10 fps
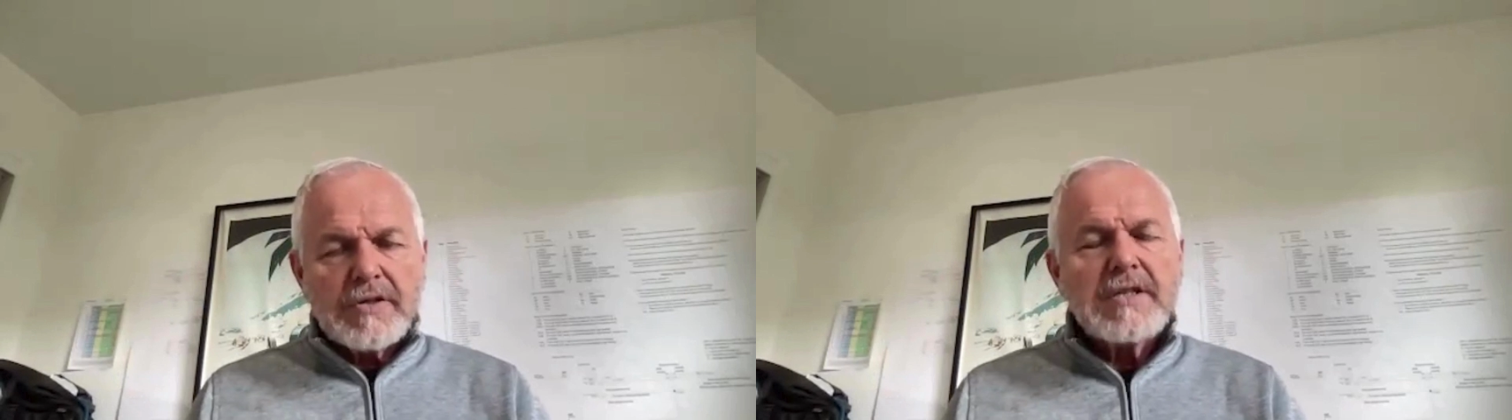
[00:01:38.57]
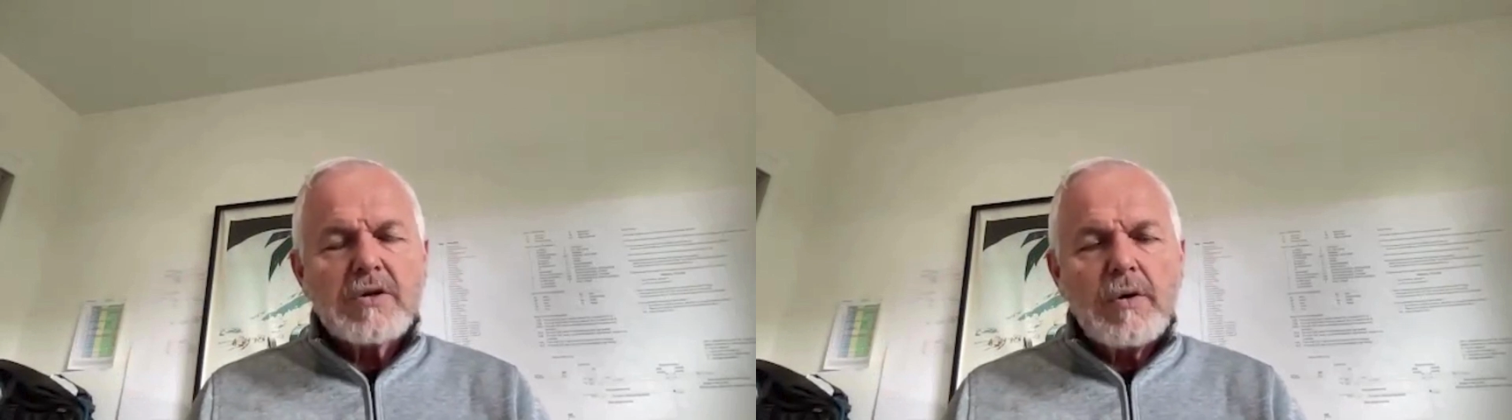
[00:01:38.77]

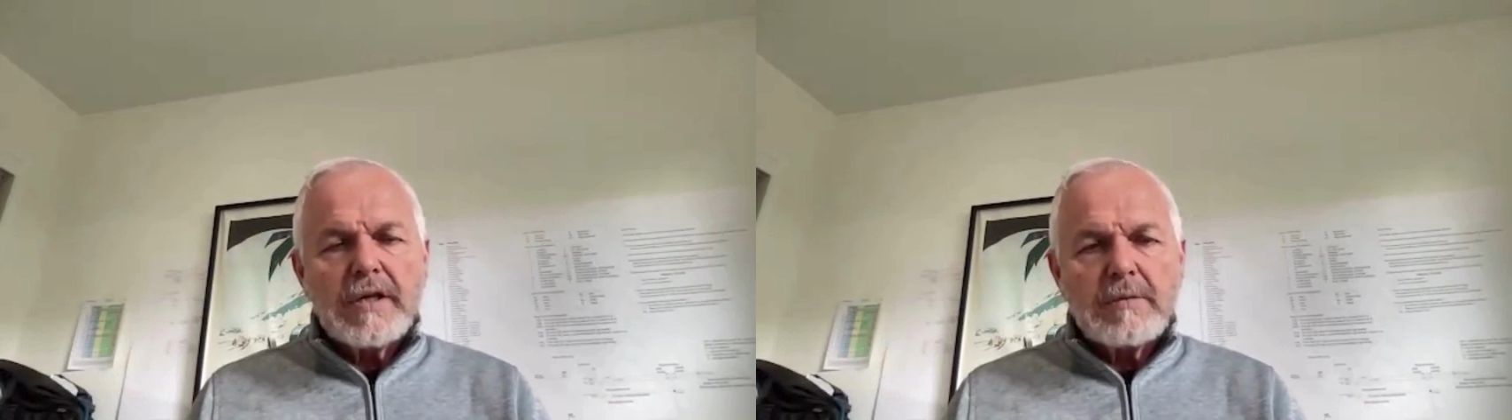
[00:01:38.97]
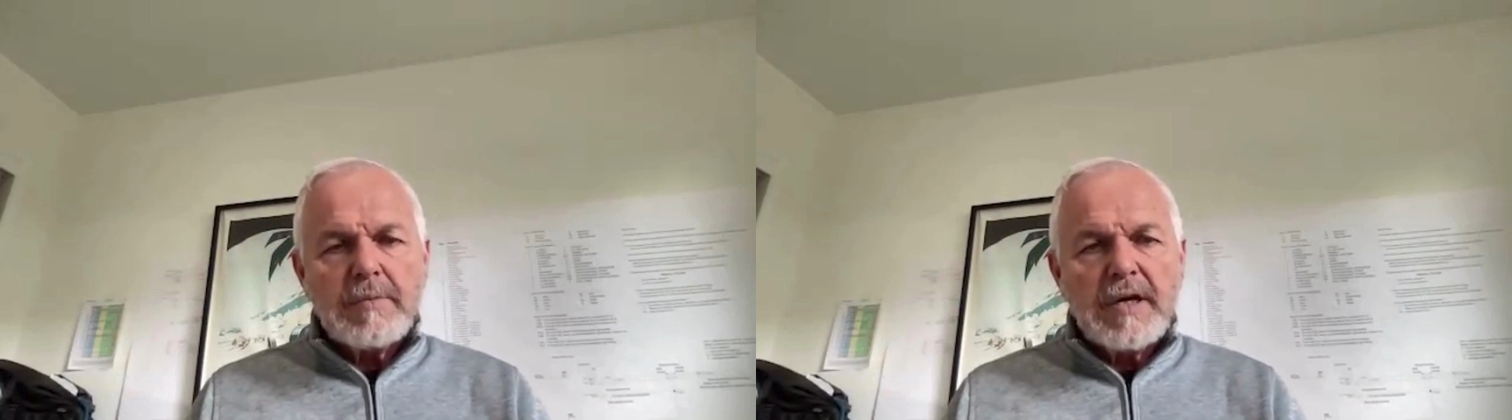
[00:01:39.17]
It's going
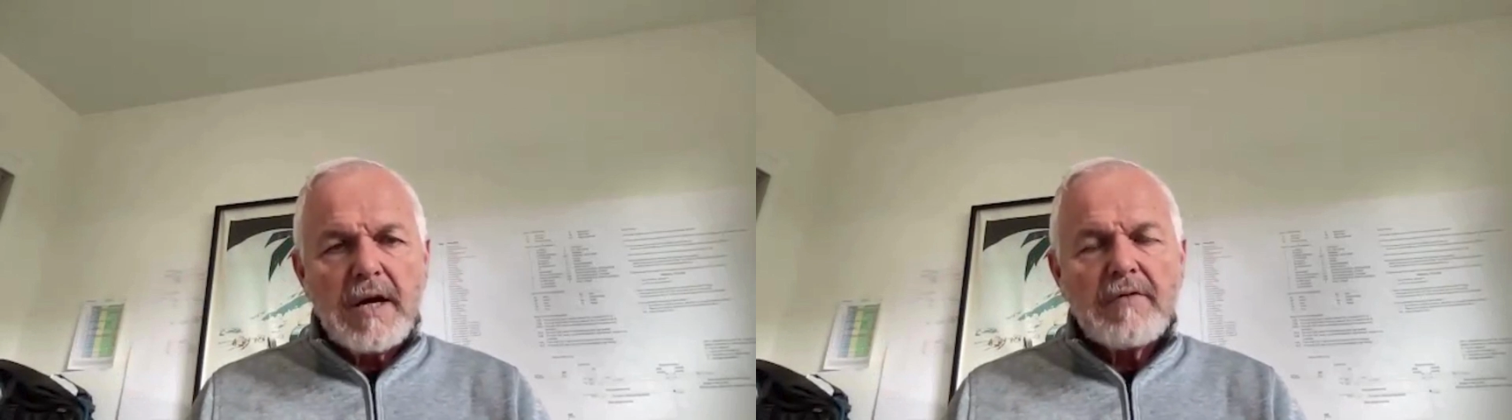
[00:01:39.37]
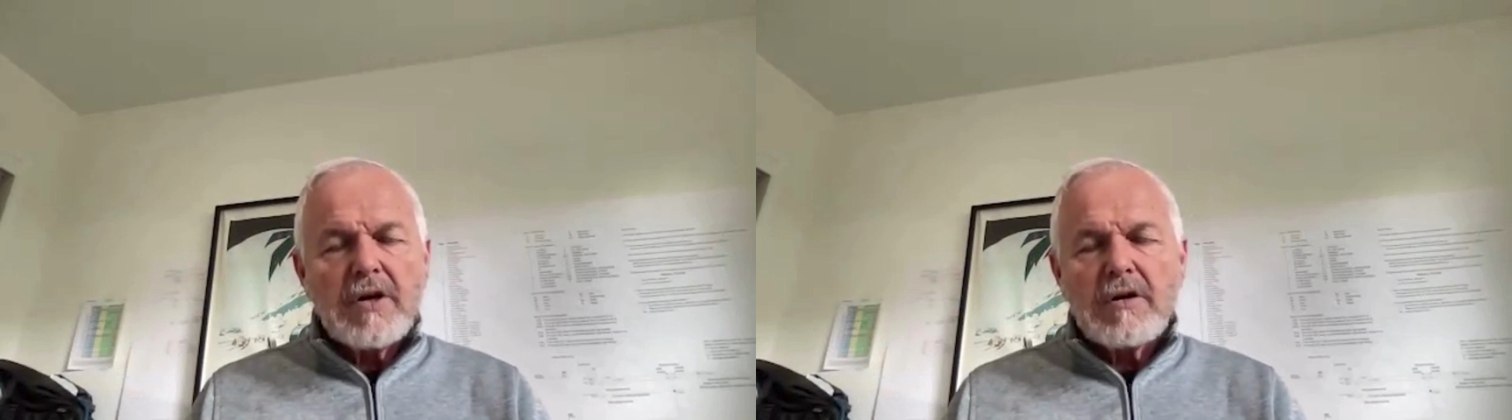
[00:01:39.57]
to be,
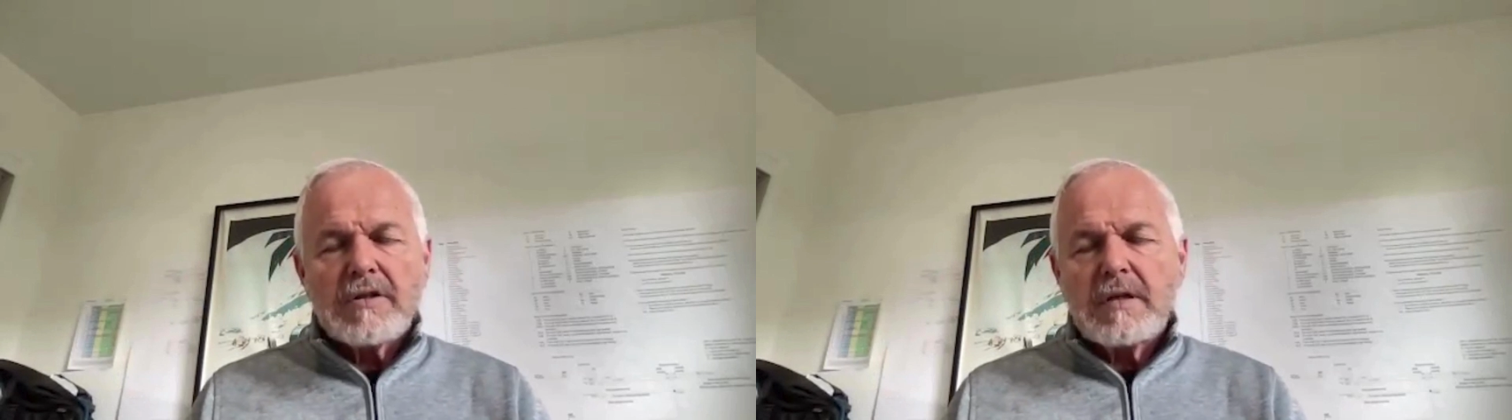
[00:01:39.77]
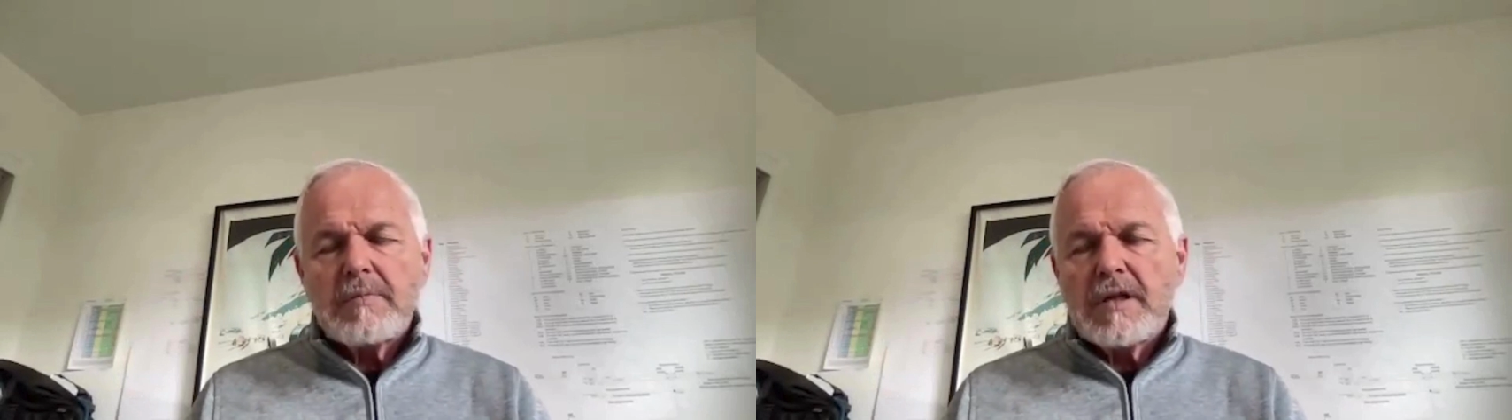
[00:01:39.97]
every car is
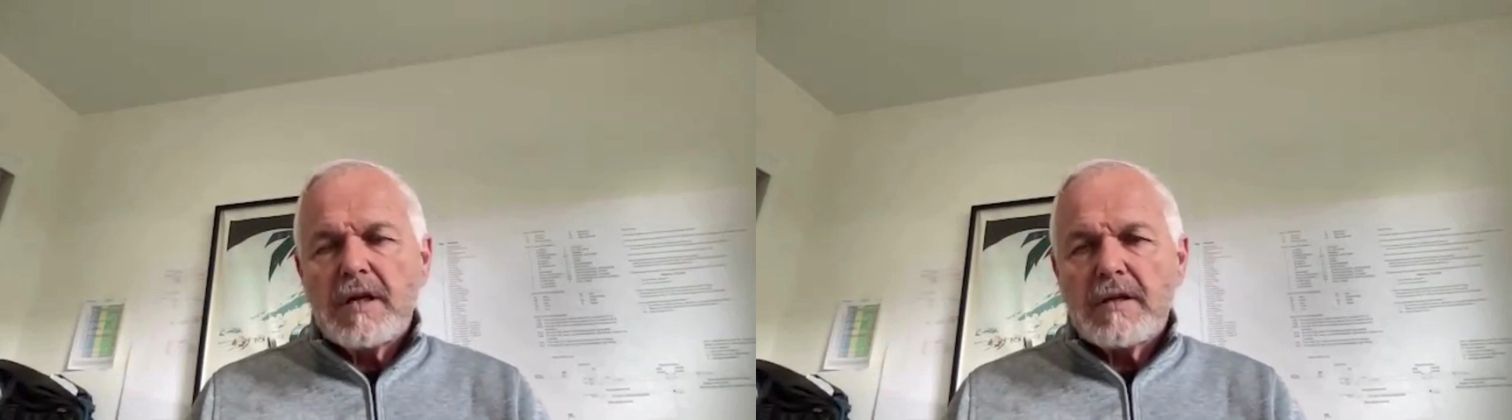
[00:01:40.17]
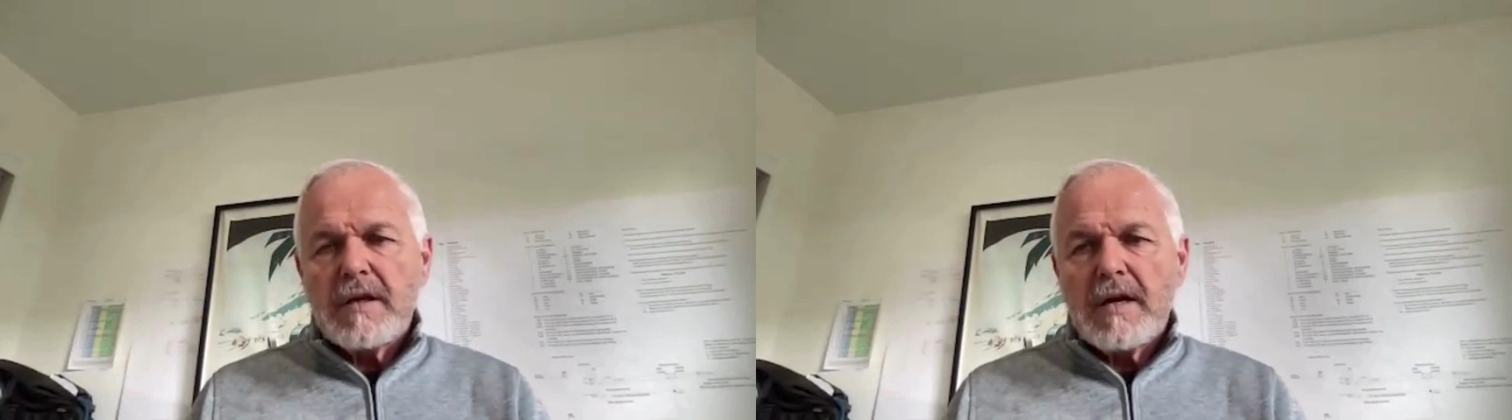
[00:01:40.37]
going to be
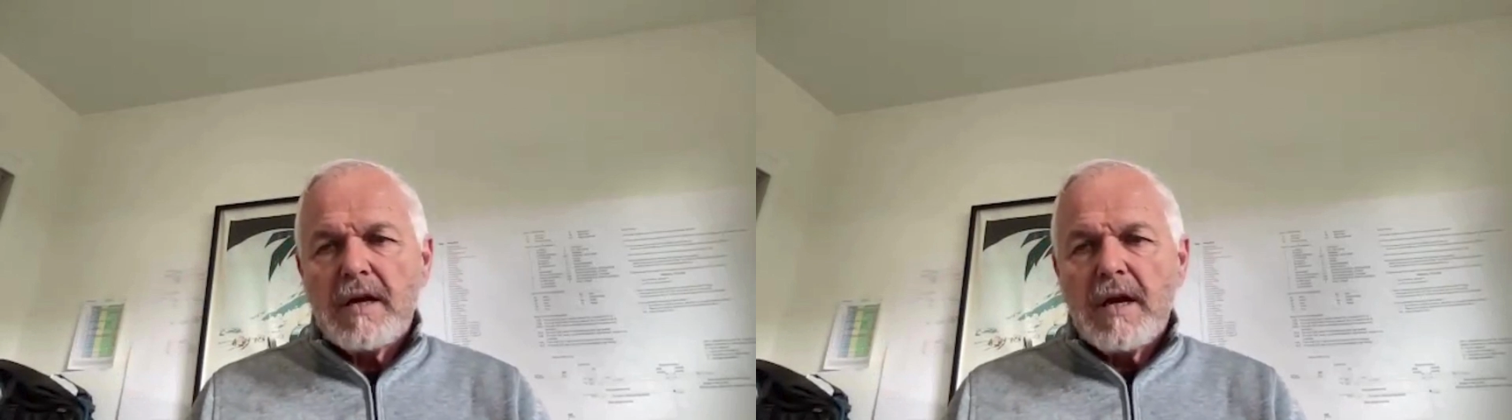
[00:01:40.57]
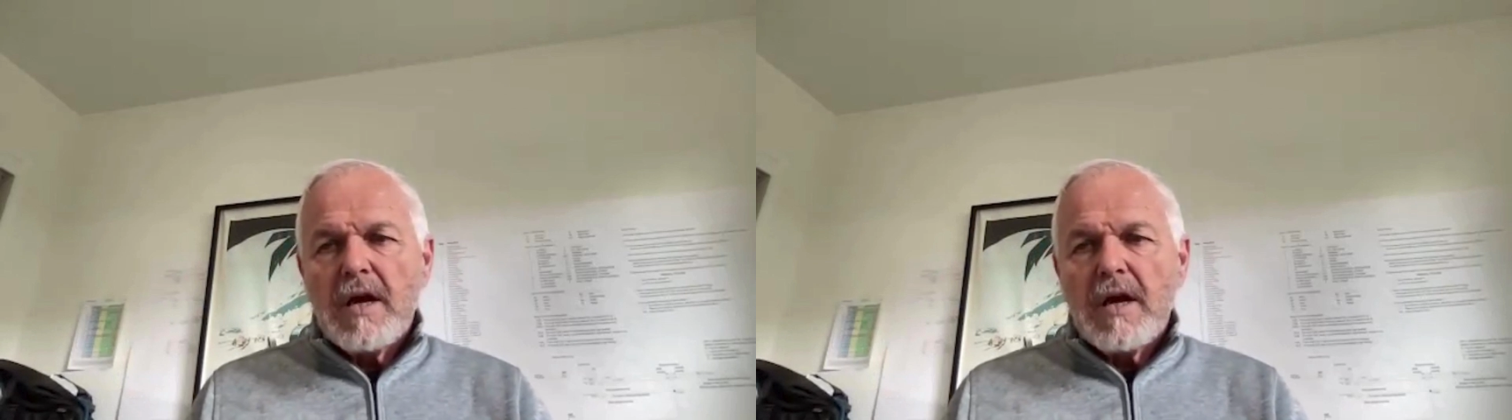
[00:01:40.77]
like that.